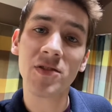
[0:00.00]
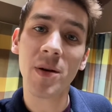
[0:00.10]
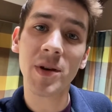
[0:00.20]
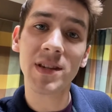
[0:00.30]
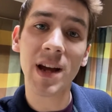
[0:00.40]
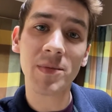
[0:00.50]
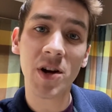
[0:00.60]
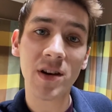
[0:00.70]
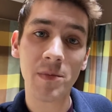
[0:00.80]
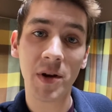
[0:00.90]
so I'm gonna stop
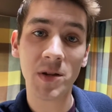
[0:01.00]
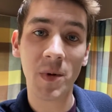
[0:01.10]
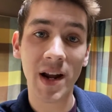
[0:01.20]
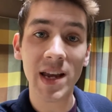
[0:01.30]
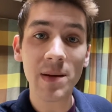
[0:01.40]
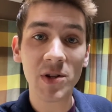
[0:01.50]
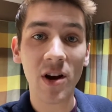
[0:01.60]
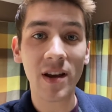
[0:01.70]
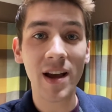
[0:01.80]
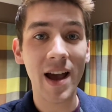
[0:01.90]
talking, because when I keep talking,